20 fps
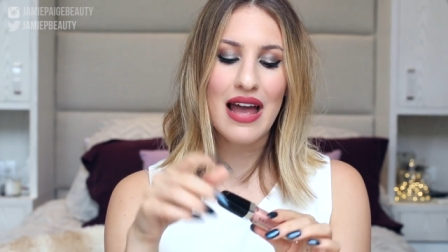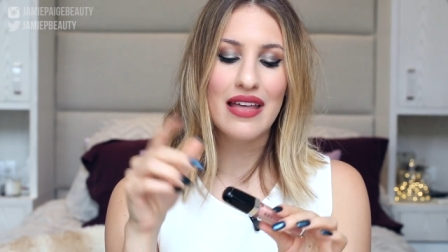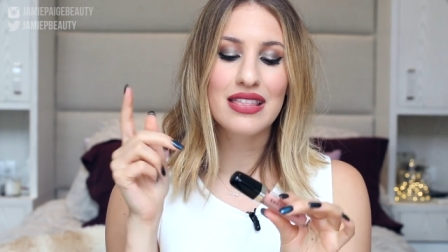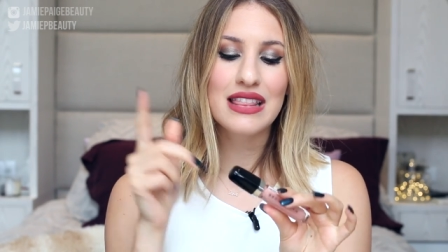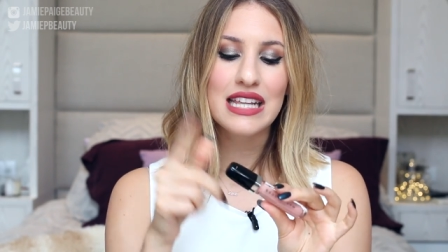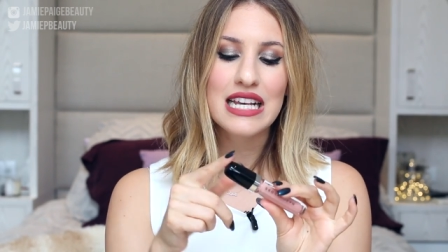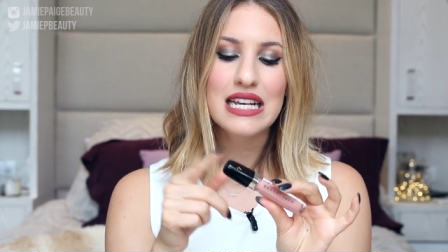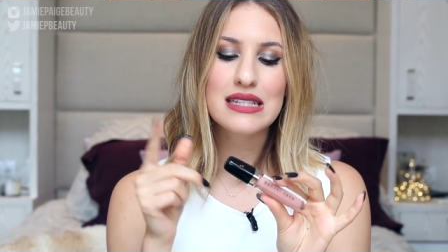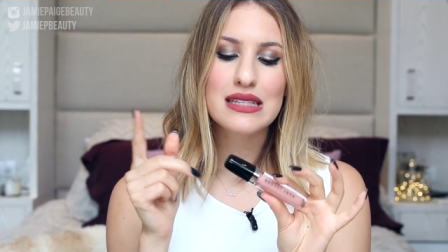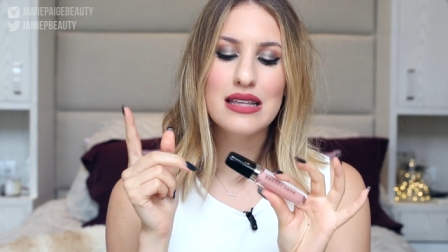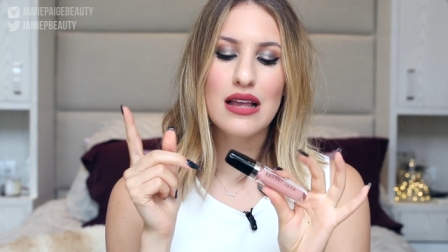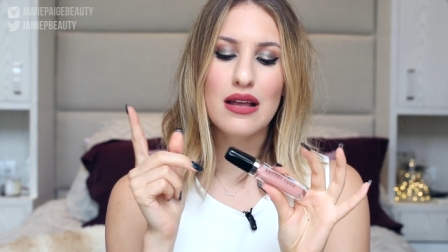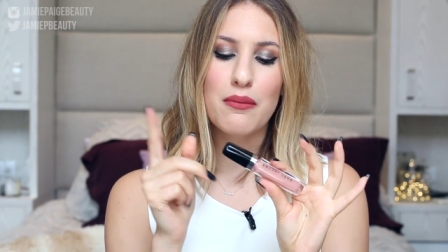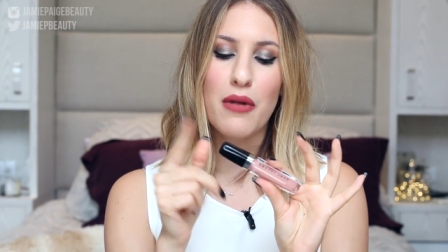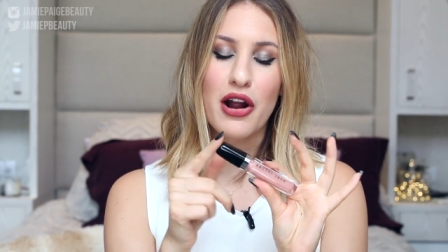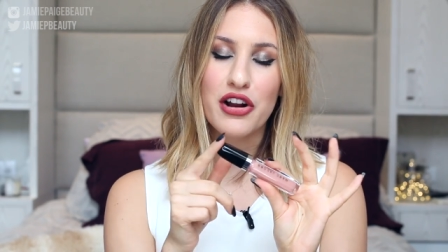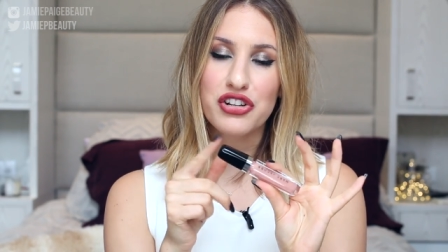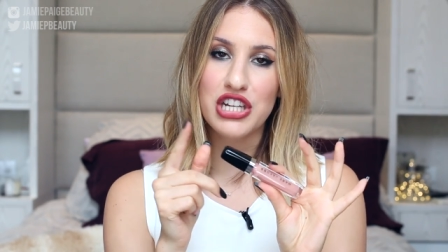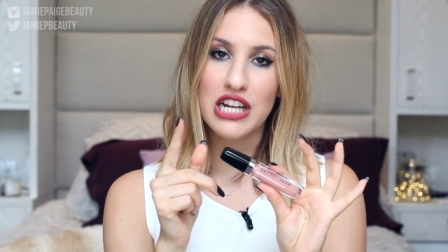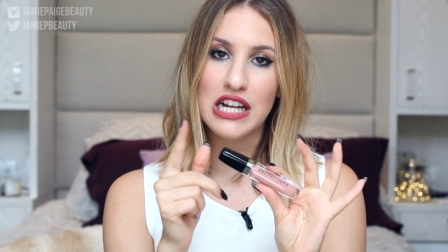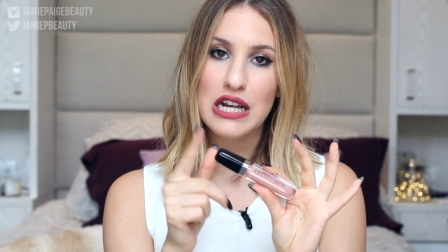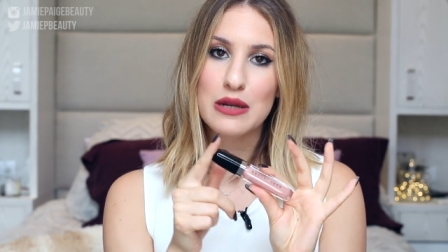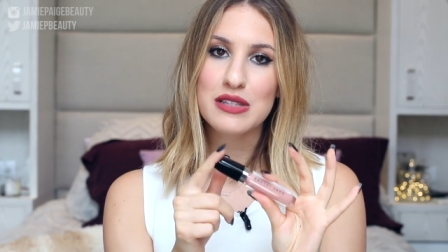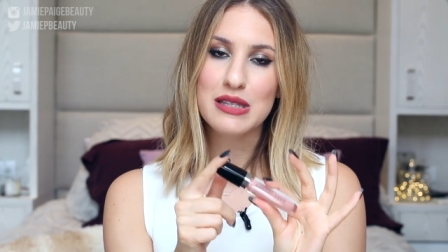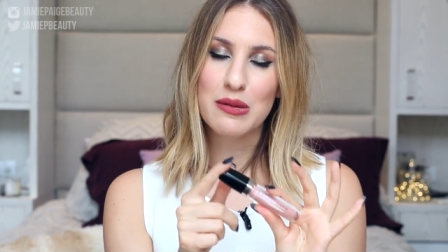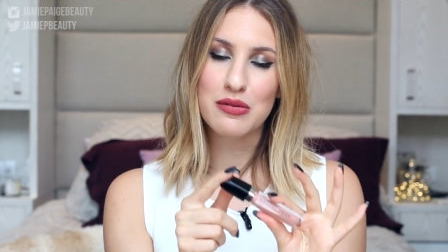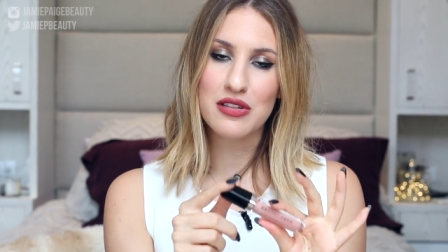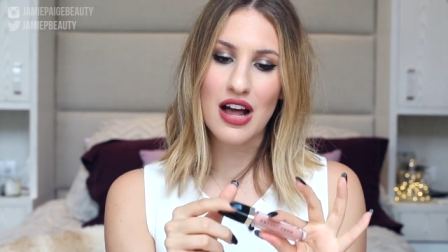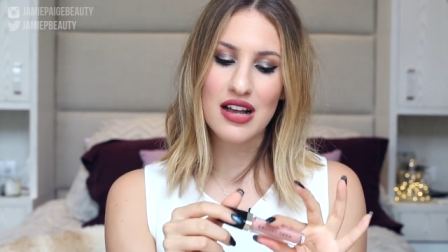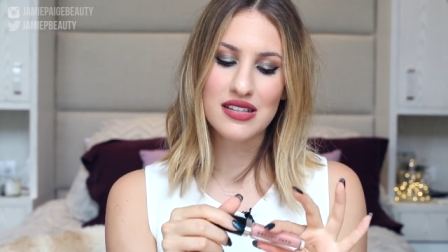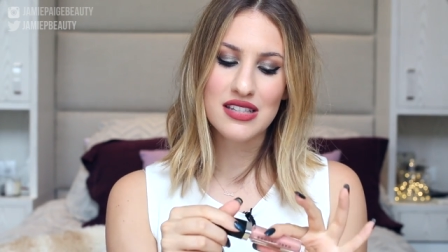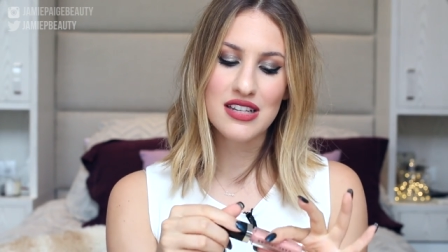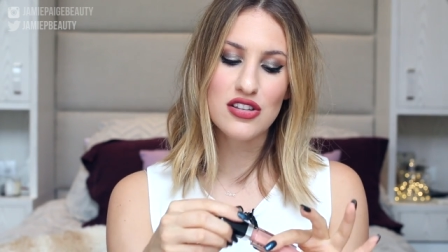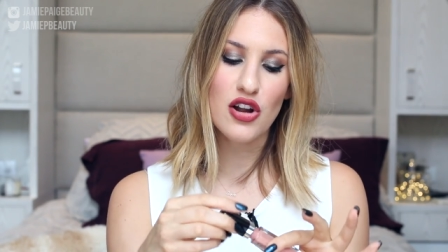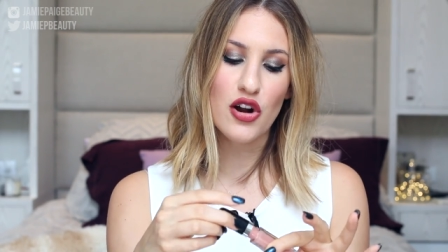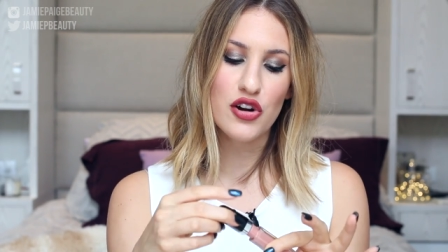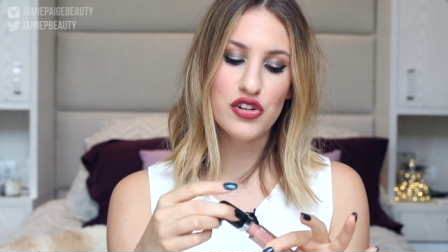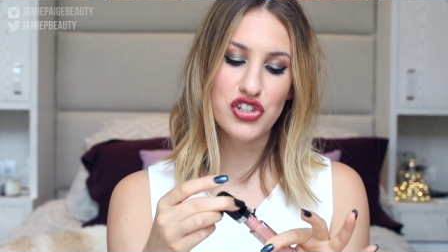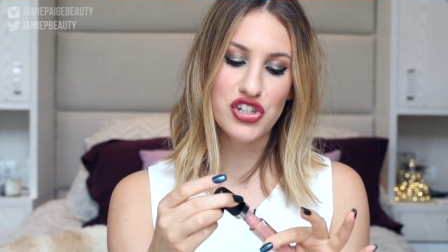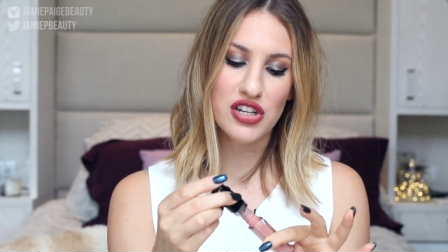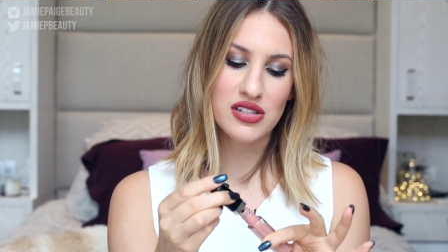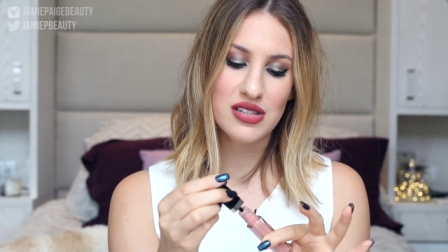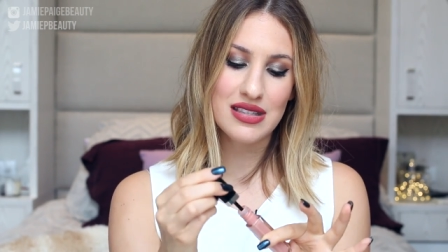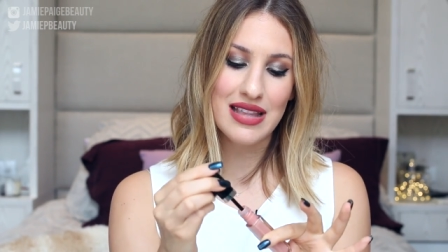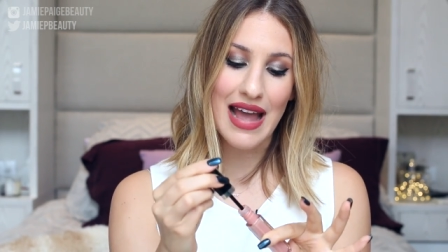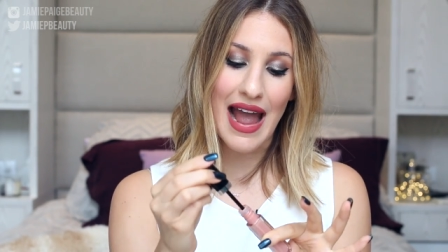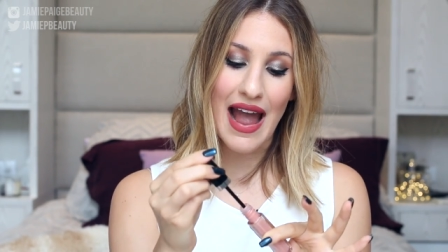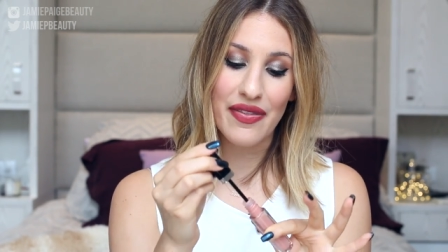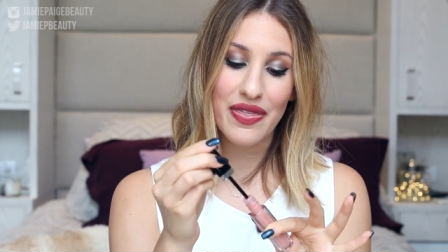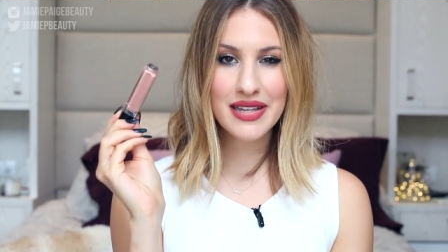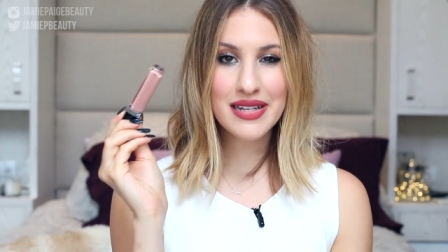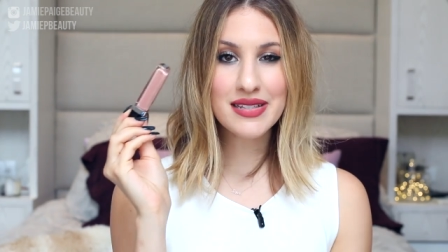And these Marc Jacobs lip glosses are just that.